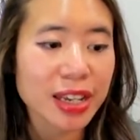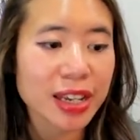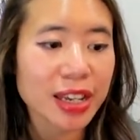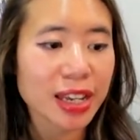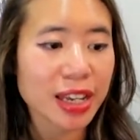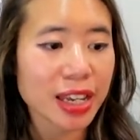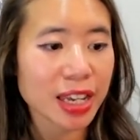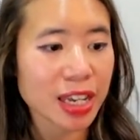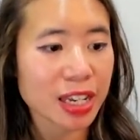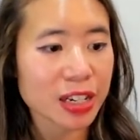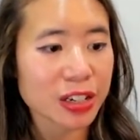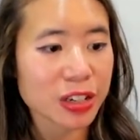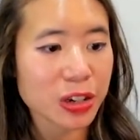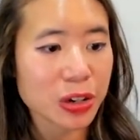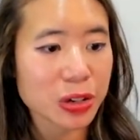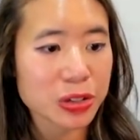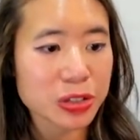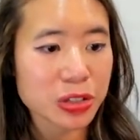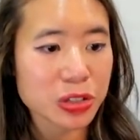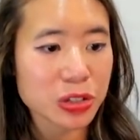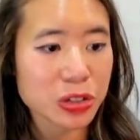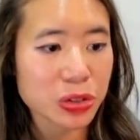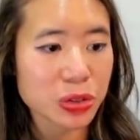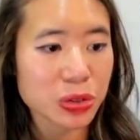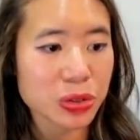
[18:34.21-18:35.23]
and goes
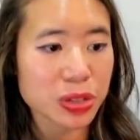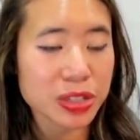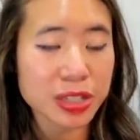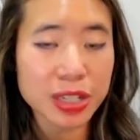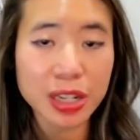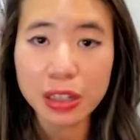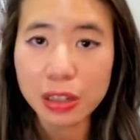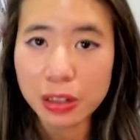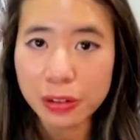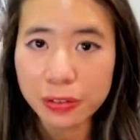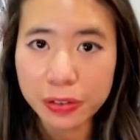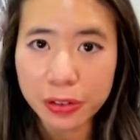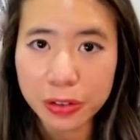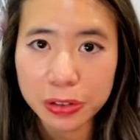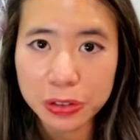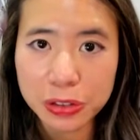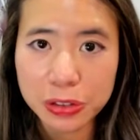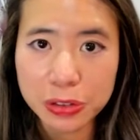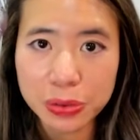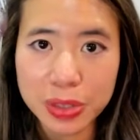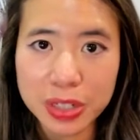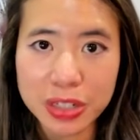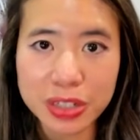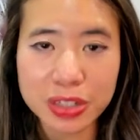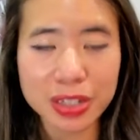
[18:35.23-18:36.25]
into this color filter,
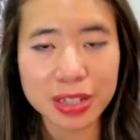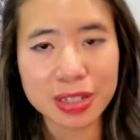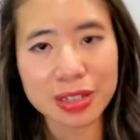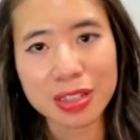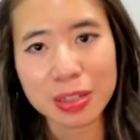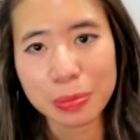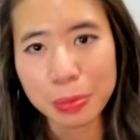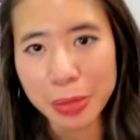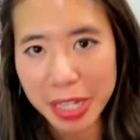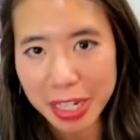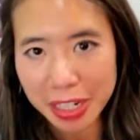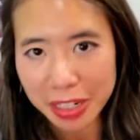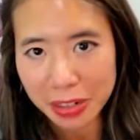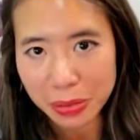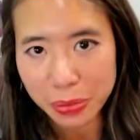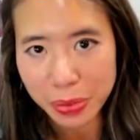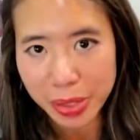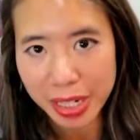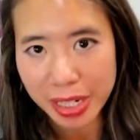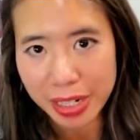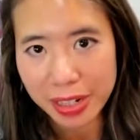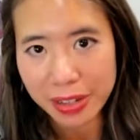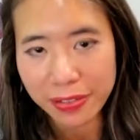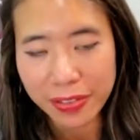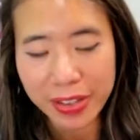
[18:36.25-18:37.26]
which does the black and
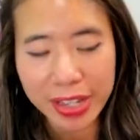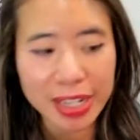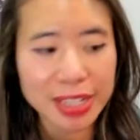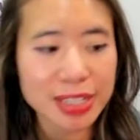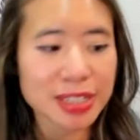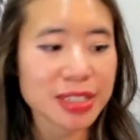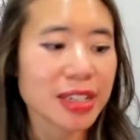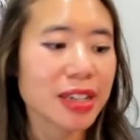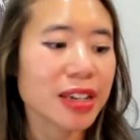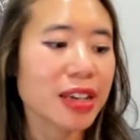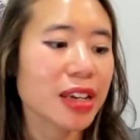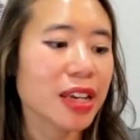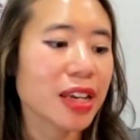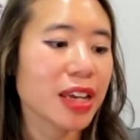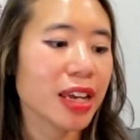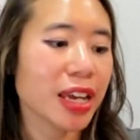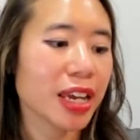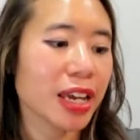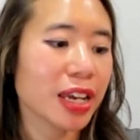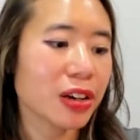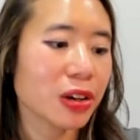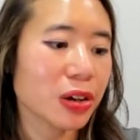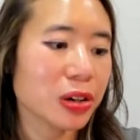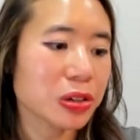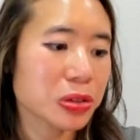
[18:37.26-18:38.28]
white effect,
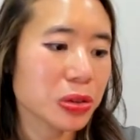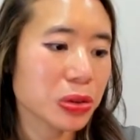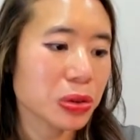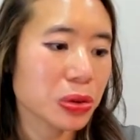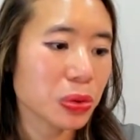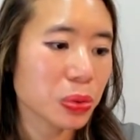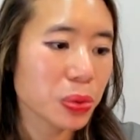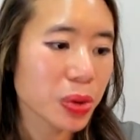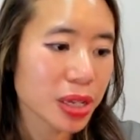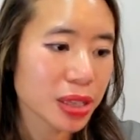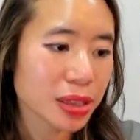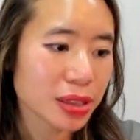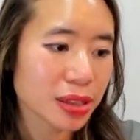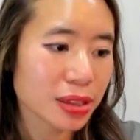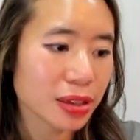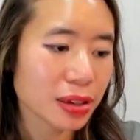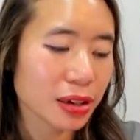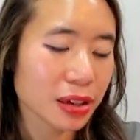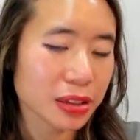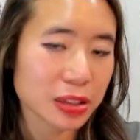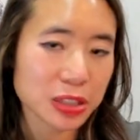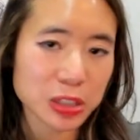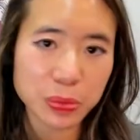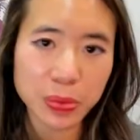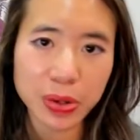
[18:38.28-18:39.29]
and also the width
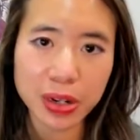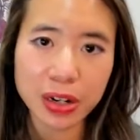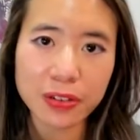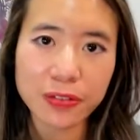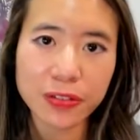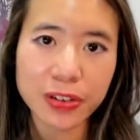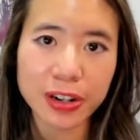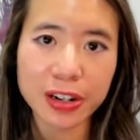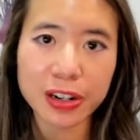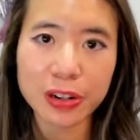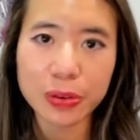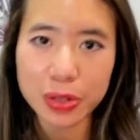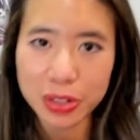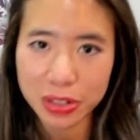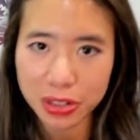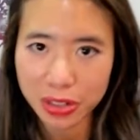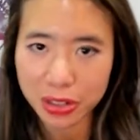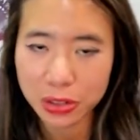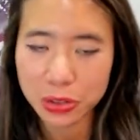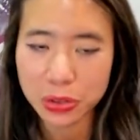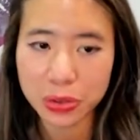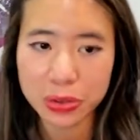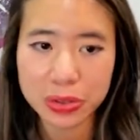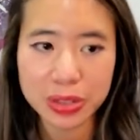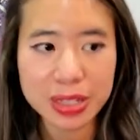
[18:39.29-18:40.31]
on this modifier, which
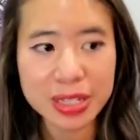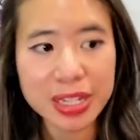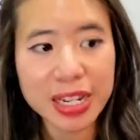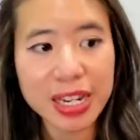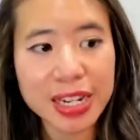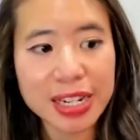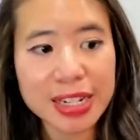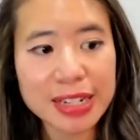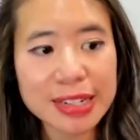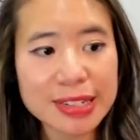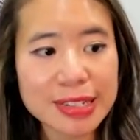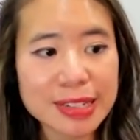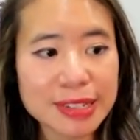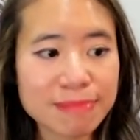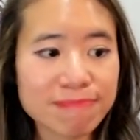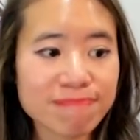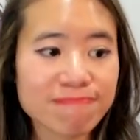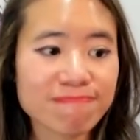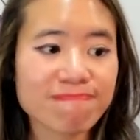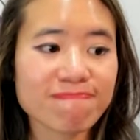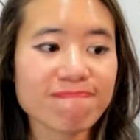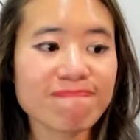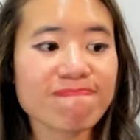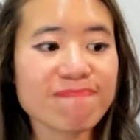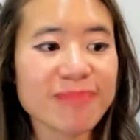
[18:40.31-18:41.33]
controls the size.
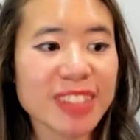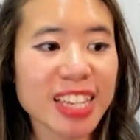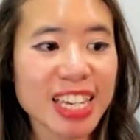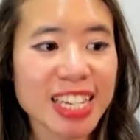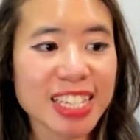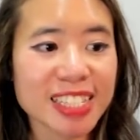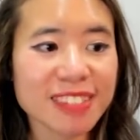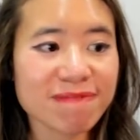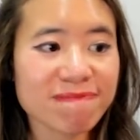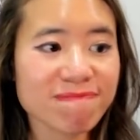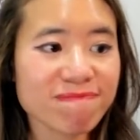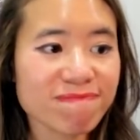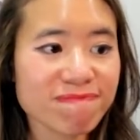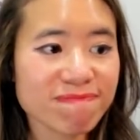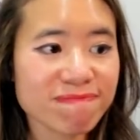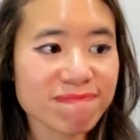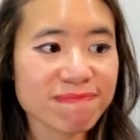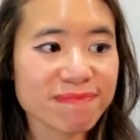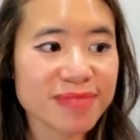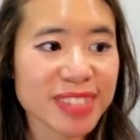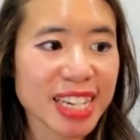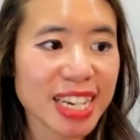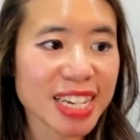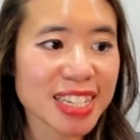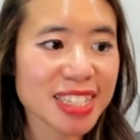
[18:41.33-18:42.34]
And
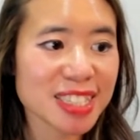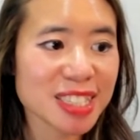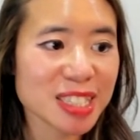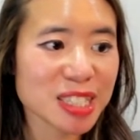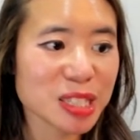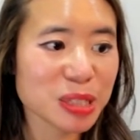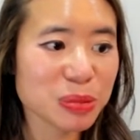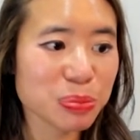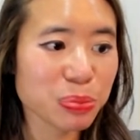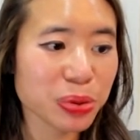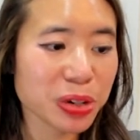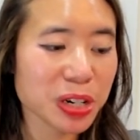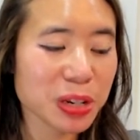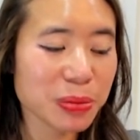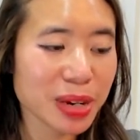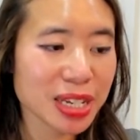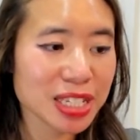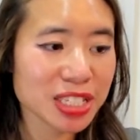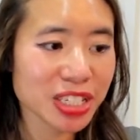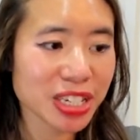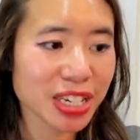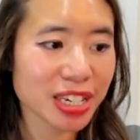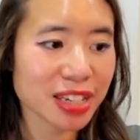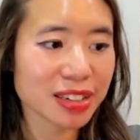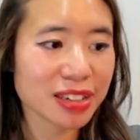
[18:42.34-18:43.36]
that's pretty much
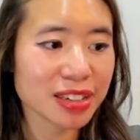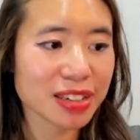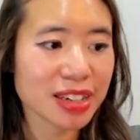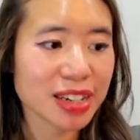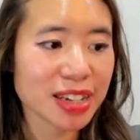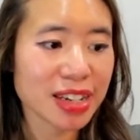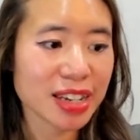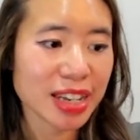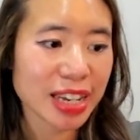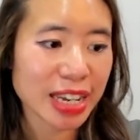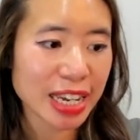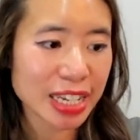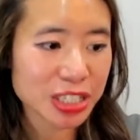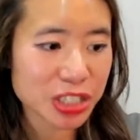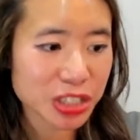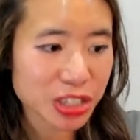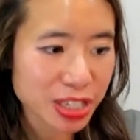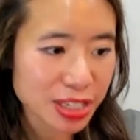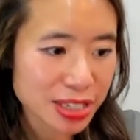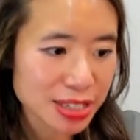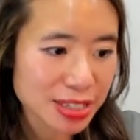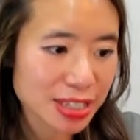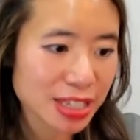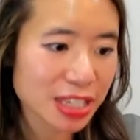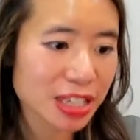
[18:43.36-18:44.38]
it. As you
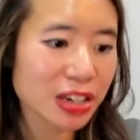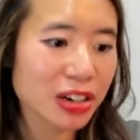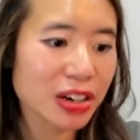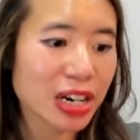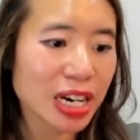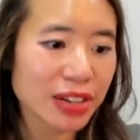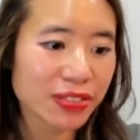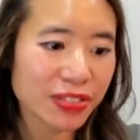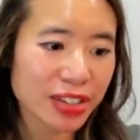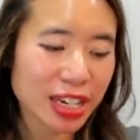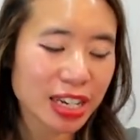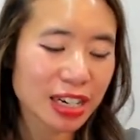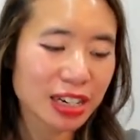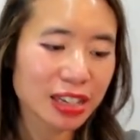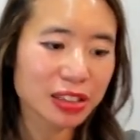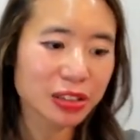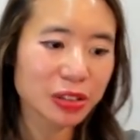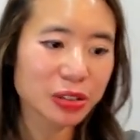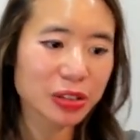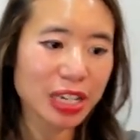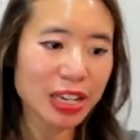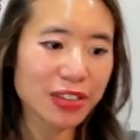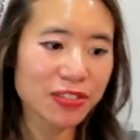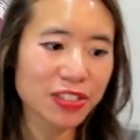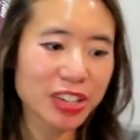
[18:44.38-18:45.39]
can see here,
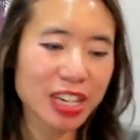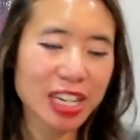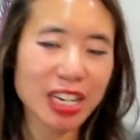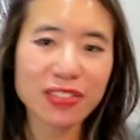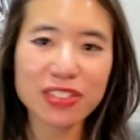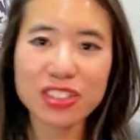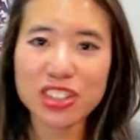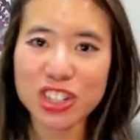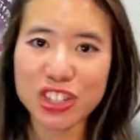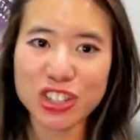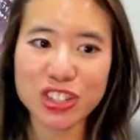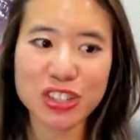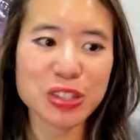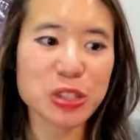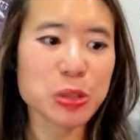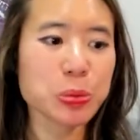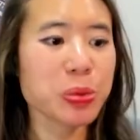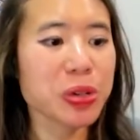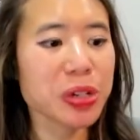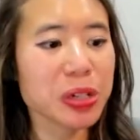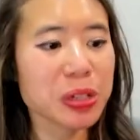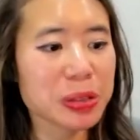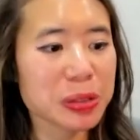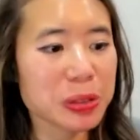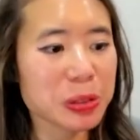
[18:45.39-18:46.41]
I've kind of adjusted the
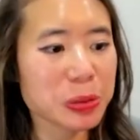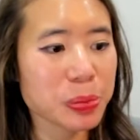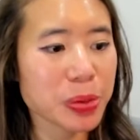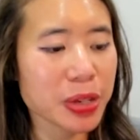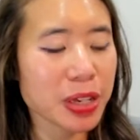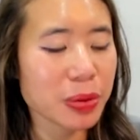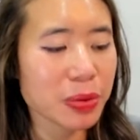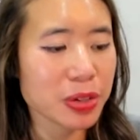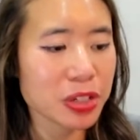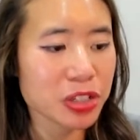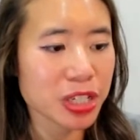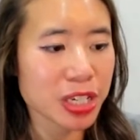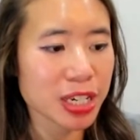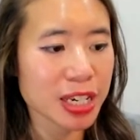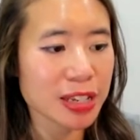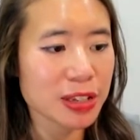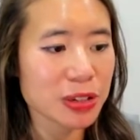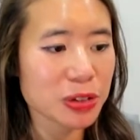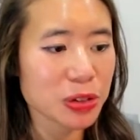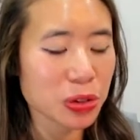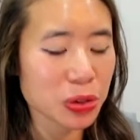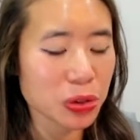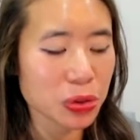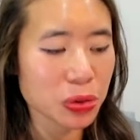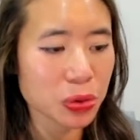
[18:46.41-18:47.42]
spring a little bit, which I can
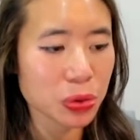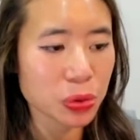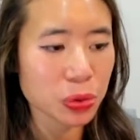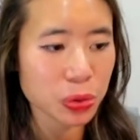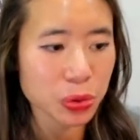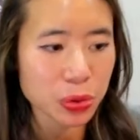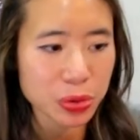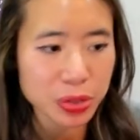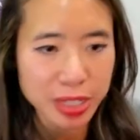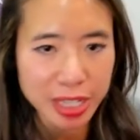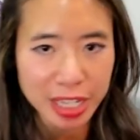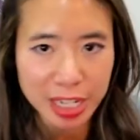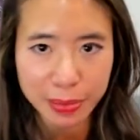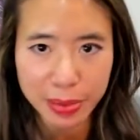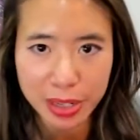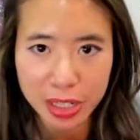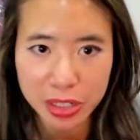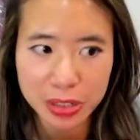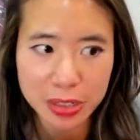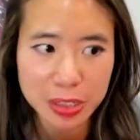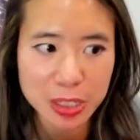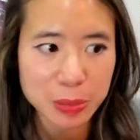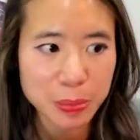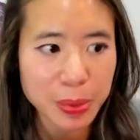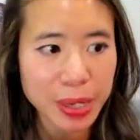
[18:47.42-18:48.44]
do through this
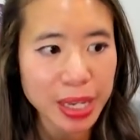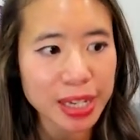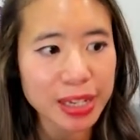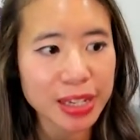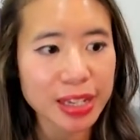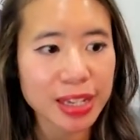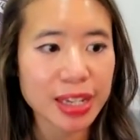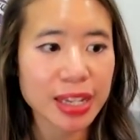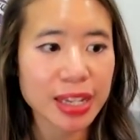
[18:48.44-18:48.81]
animation spec,